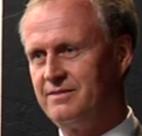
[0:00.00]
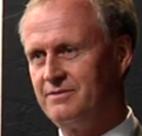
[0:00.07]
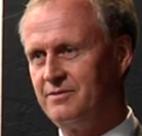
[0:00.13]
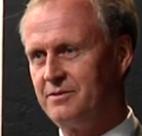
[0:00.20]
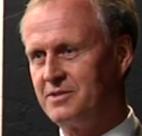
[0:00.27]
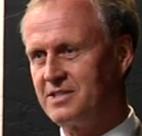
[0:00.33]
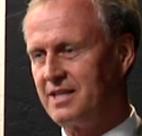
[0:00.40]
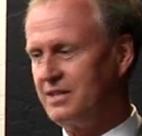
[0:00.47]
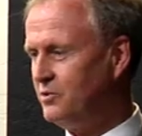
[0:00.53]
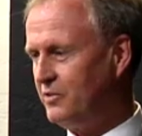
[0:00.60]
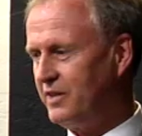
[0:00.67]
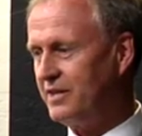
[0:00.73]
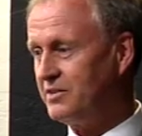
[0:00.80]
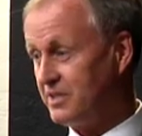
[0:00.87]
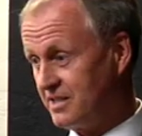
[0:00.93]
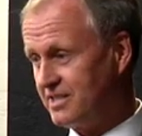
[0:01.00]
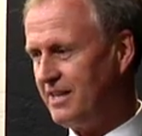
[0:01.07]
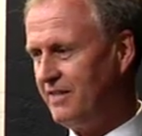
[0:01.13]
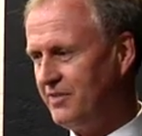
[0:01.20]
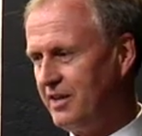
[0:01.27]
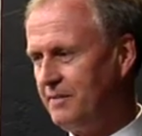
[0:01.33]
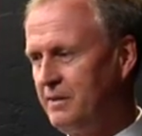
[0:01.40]
when was that,
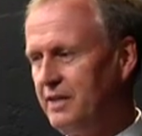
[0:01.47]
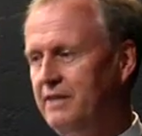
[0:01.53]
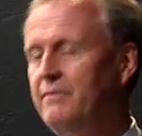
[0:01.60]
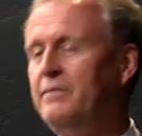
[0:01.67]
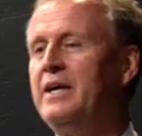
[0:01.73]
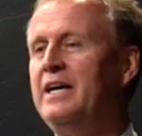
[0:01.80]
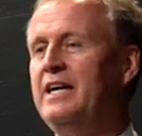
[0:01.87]
2007, I believe?